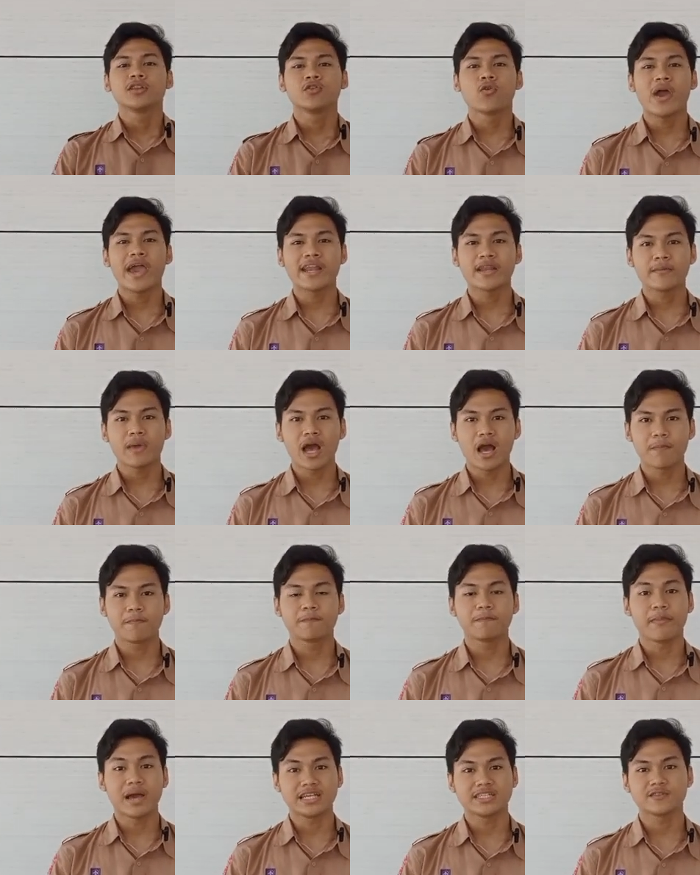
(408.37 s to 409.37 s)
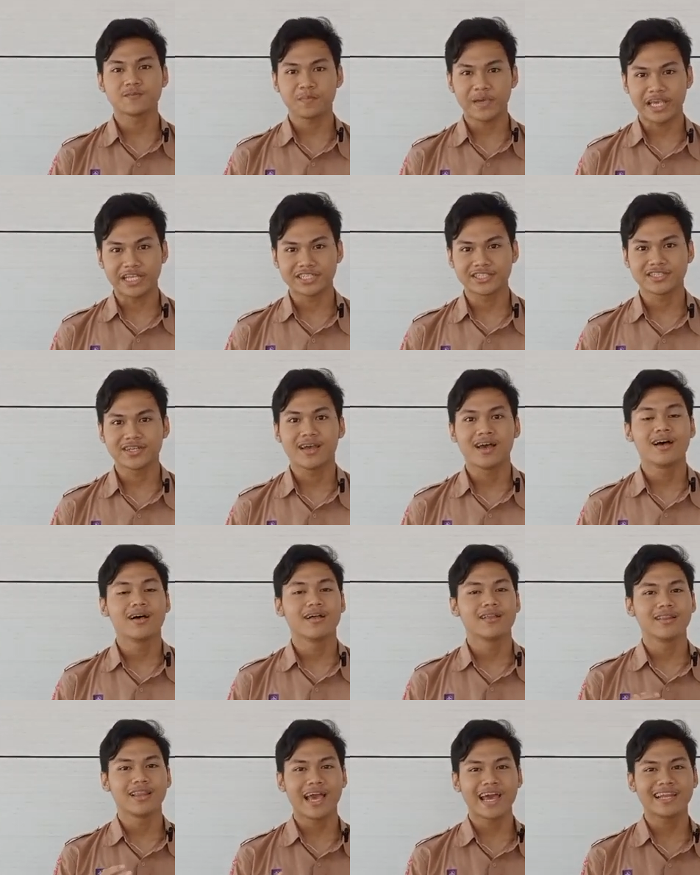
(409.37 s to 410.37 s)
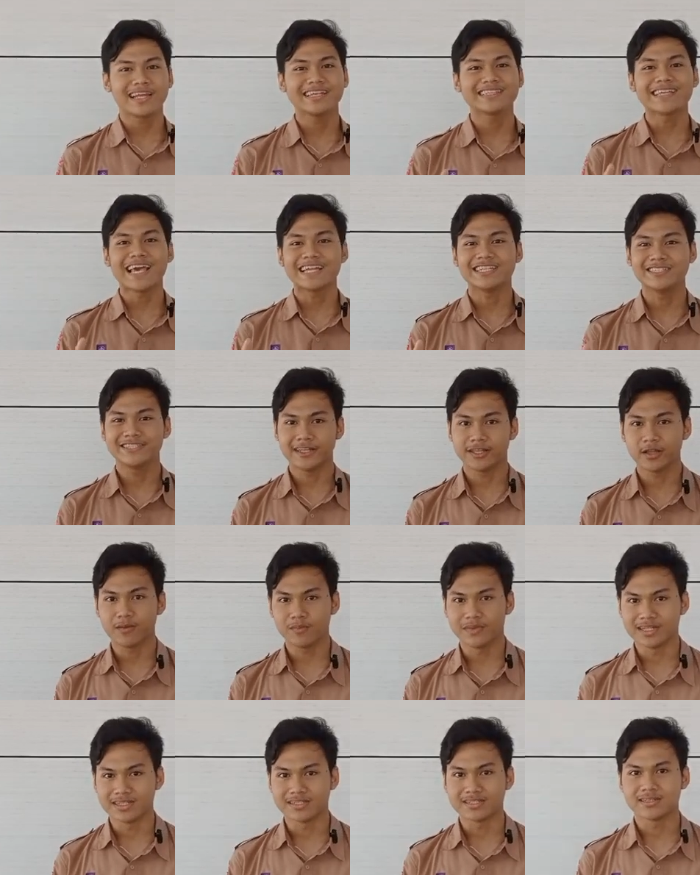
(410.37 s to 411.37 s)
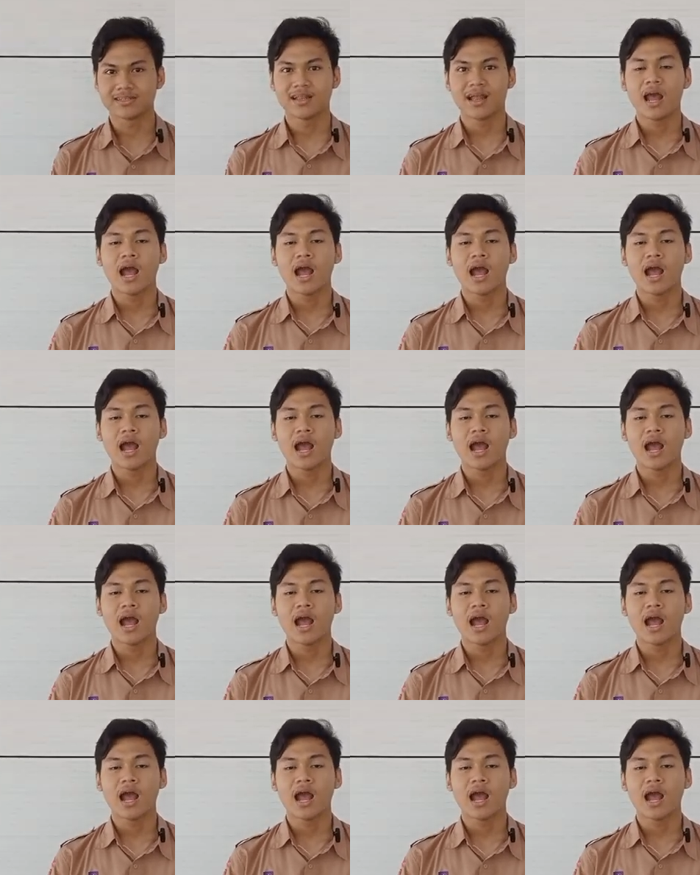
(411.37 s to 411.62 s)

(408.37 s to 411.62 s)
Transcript: to end up my speech, ladies and gentlemen,